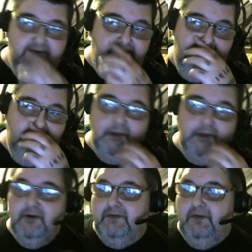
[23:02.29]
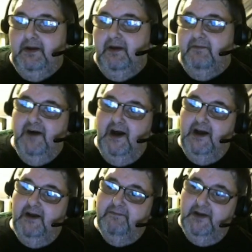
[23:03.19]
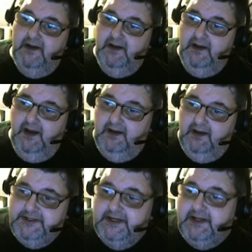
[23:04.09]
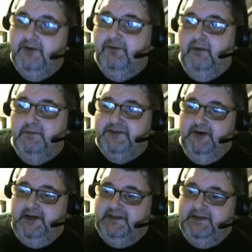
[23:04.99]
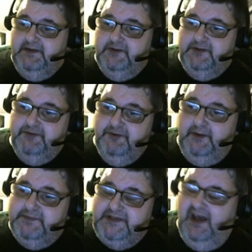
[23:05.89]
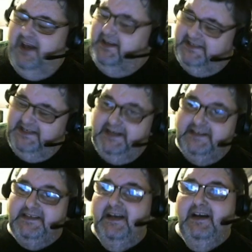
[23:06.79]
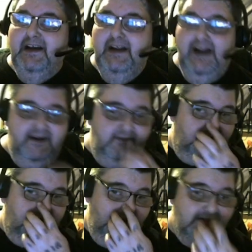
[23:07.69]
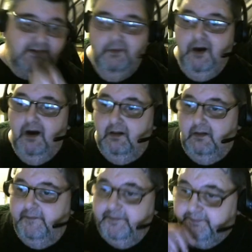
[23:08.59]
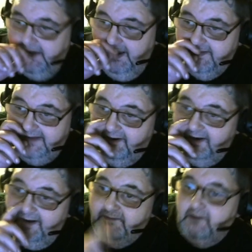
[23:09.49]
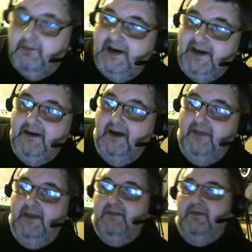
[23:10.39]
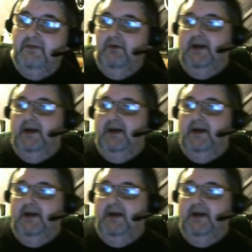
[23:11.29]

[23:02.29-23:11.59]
hamburgers, so I got 5 chicken drumsticks sticks, and they're kind of small. Now, I've already done this, so I